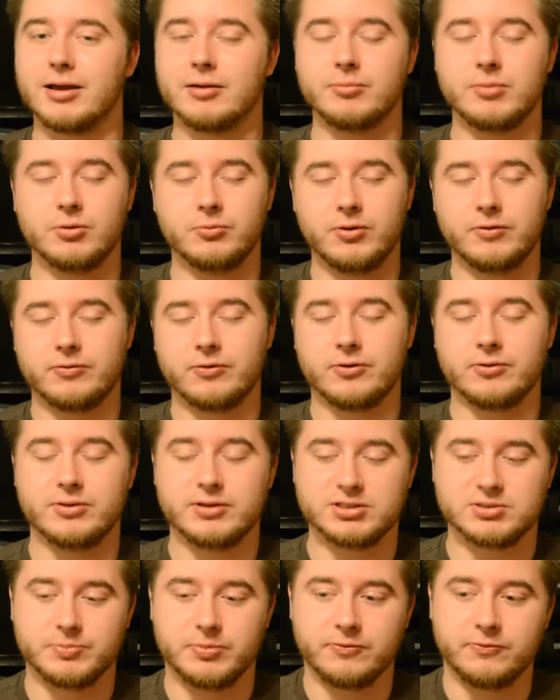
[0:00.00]
I mean, we've heard
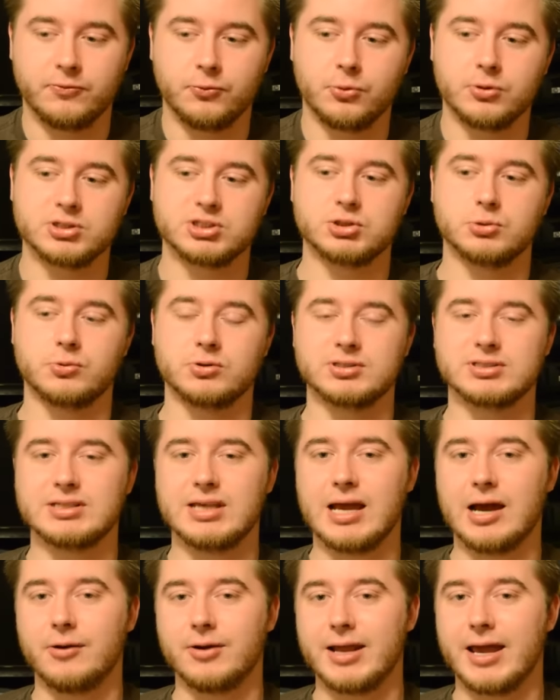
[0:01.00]
this before, so we'll see
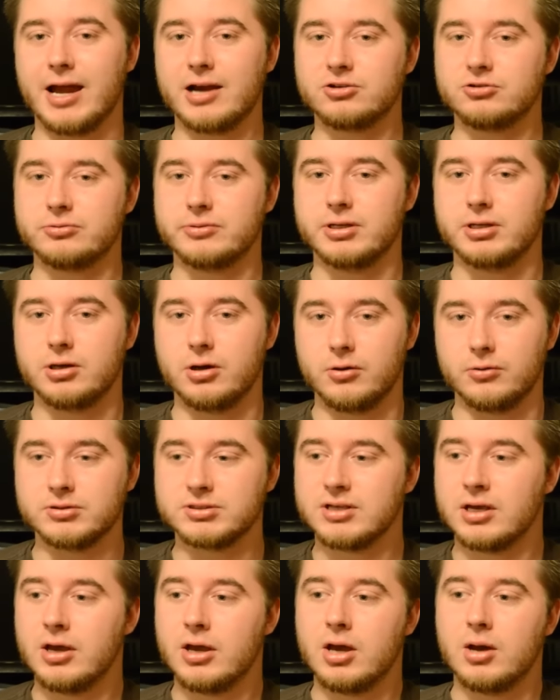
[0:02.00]
how it actually goes.